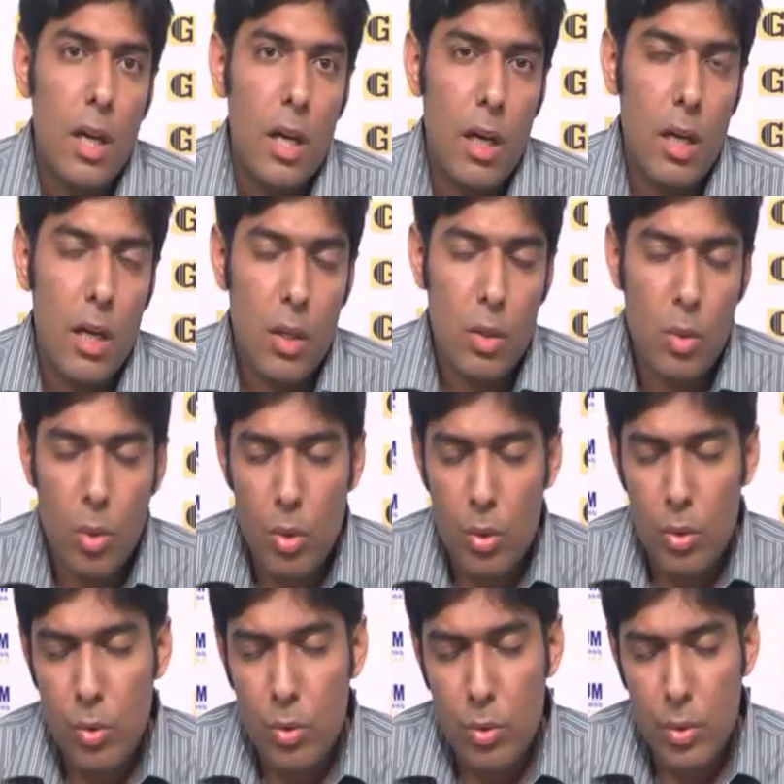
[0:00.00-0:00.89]

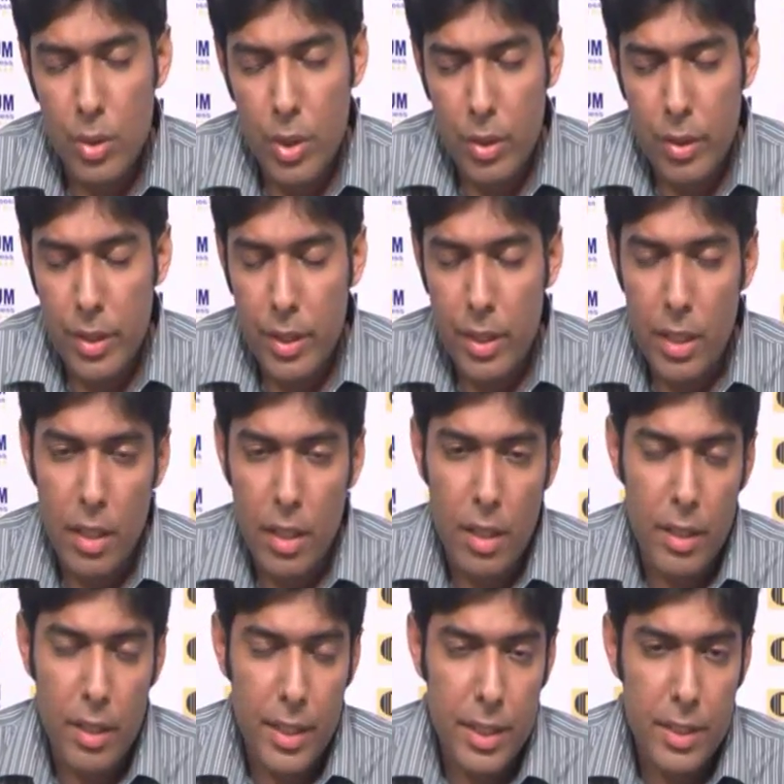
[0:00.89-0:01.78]
go to
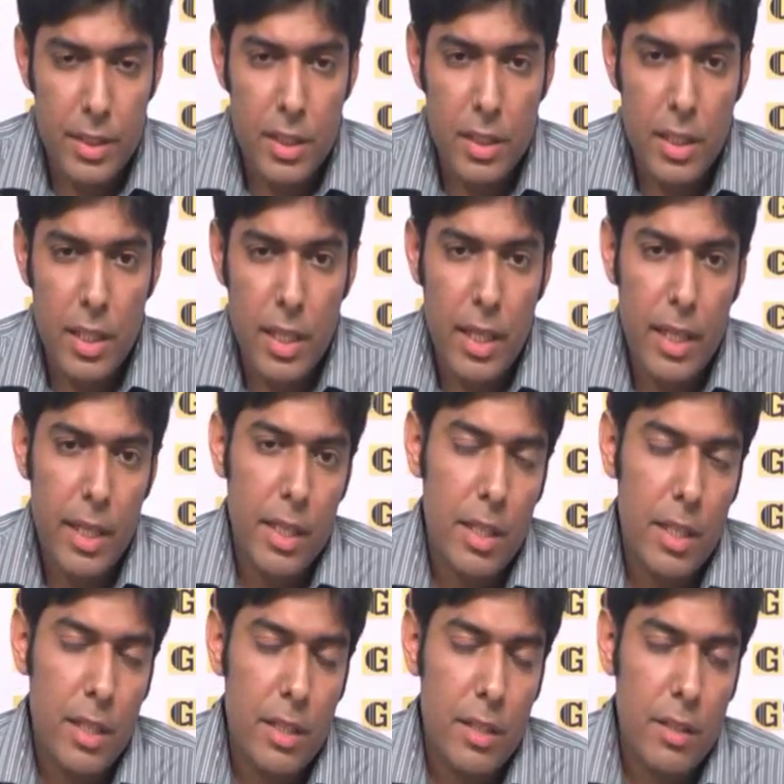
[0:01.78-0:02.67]
your teacher
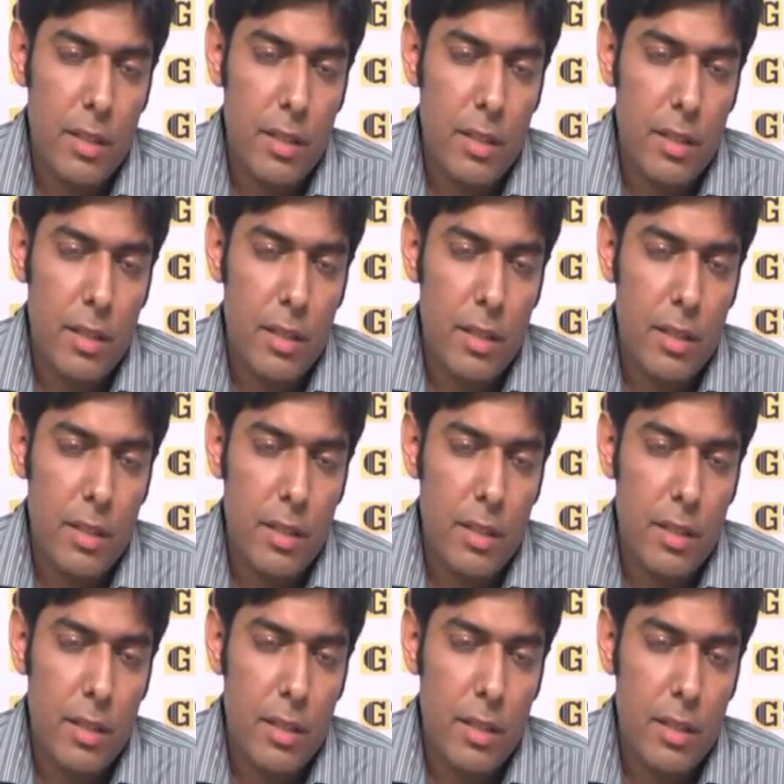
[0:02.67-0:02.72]
and